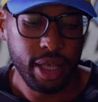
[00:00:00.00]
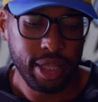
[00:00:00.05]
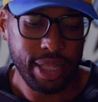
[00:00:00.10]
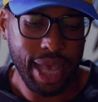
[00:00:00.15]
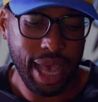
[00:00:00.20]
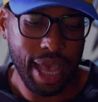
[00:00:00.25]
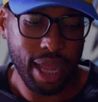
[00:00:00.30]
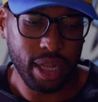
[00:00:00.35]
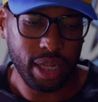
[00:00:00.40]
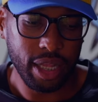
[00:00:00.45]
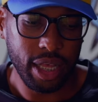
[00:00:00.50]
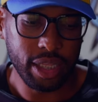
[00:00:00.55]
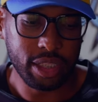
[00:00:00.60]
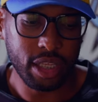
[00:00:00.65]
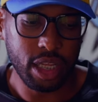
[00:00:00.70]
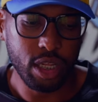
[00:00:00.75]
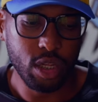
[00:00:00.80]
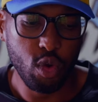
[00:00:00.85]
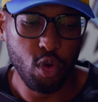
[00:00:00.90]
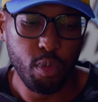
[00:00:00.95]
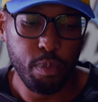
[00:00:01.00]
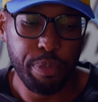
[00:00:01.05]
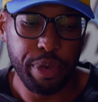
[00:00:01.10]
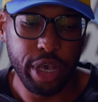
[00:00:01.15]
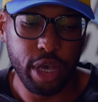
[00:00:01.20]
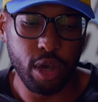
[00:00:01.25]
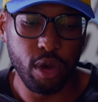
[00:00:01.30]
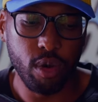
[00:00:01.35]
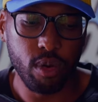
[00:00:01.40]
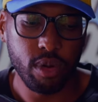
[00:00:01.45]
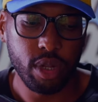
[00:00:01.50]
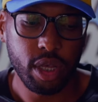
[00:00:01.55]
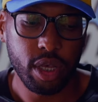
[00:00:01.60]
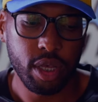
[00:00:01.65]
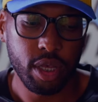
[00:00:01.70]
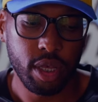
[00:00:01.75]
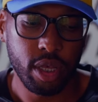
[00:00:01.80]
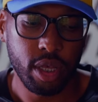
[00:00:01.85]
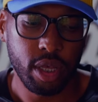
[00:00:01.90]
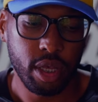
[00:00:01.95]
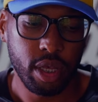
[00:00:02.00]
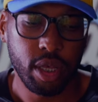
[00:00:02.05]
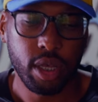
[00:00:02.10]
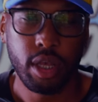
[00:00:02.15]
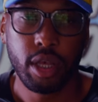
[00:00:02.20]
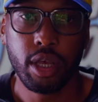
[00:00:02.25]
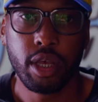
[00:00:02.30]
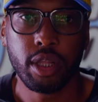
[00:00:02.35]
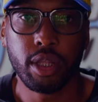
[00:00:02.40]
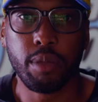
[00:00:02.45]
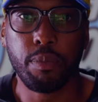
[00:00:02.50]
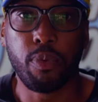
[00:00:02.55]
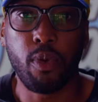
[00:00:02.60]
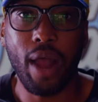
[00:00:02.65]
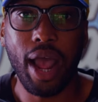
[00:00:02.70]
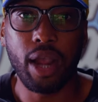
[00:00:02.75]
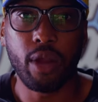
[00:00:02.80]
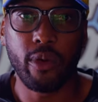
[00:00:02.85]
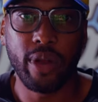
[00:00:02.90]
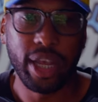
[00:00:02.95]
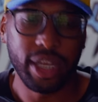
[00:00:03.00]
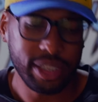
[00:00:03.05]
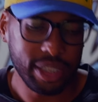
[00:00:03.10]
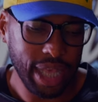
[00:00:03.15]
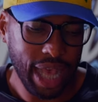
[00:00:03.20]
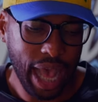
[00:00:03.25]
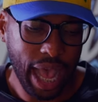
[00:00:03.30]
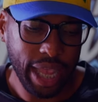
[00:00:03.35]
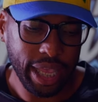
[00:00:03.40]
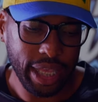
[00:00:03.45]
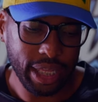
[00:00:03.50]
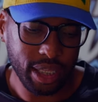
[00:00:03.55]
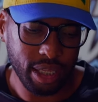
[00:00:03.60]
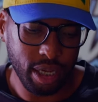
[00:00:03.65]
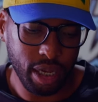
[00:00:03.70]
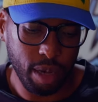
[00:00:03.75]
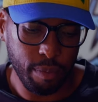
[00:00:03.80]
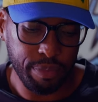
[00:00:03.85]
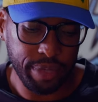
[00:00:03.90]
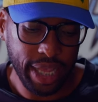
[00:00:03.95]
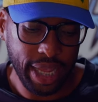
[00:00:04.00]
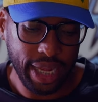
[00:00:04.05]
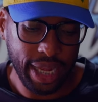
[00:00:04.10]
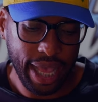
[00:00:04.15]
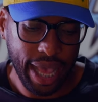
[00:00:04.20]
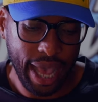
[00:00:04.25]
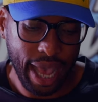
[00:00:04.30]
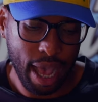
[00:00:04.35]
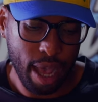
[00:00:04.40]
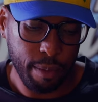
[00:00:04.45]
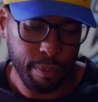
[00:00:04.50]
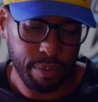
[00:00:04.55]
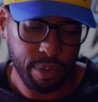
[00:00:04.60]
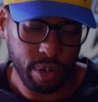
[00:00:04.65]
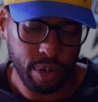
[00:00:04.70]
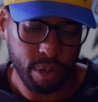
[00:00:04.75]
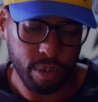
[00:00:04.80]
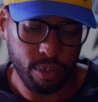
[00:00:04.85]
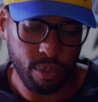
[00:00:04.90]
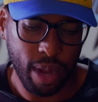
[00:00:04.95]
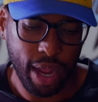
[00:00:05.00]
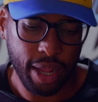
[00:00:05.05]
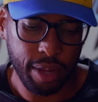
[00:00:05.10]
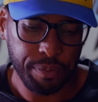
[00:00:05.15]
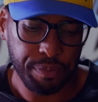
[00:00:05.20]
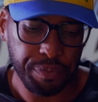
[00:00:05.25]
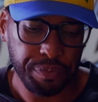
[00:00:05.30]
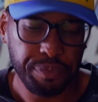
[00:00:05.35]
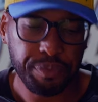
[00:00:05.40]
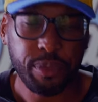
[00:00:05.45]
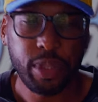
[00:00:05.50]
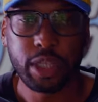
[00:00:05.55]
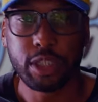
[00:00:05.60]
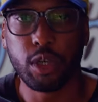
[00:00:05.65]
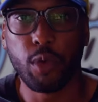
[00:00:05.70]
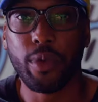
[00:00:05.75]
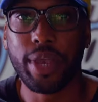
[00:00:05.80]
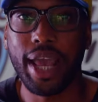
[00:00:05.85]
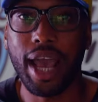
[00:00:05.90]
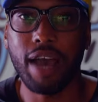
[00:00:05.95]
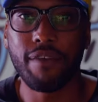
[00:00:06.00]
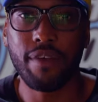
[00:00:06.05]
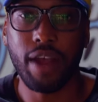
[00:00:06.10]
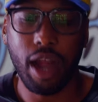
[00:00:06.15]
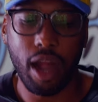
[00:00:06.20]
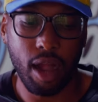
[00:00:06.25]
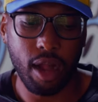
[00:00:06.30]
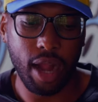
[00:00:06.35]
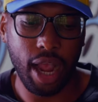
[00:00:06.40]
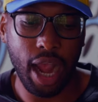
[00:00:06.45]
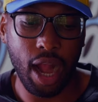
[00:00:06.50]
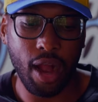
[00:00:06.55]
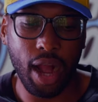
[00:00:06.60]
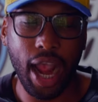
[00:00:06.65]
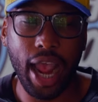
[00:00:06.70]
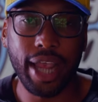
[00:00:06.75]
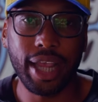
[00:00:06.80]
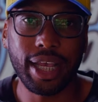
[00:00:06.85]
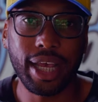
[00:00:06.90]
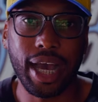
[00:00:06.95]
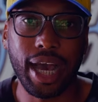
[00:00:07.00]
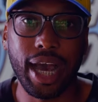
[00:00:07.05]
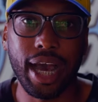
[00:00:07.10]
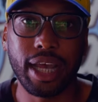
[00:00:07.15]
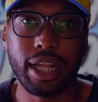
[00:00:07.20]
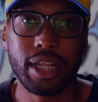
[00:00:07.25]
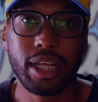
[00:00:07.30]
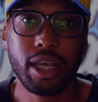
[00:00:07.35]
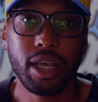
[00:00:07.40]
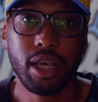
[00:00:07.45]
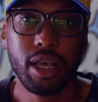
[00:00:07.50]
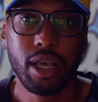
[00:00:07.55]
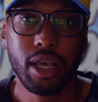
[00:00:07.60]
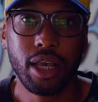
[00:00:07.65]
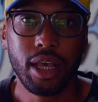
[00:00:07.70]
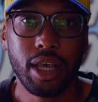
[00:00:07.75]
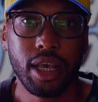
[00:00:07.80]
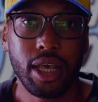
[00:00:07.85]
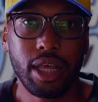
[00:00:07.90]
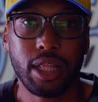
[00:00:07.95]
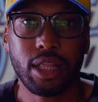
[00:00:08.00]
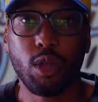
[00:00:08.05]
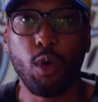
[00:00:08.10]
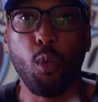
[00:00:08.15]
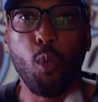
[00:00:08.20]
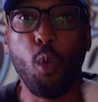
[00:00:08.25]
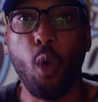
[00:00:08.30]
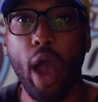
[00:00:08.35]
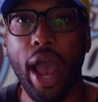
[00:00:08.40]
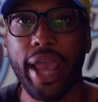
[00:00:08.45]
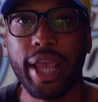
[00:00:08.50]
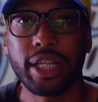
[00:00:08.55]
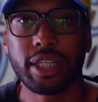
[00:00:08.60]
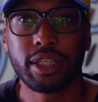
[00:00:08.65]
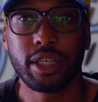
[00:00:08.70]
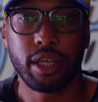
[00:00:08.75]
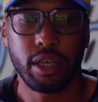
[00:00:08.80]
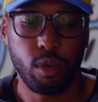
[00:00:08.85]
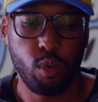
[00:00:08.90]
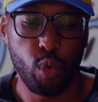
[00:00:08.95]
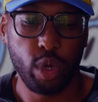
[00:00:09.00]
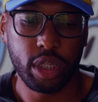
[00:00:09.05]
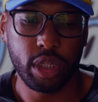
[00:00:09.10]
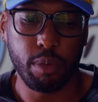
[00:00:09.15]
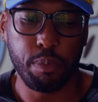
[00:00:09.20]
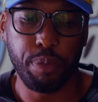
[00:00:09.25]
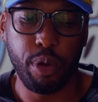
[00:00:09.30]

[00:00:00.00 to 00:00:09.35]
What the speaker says: that it's a new build, the progress, I get the updated app, right? So we have our icon, the white with the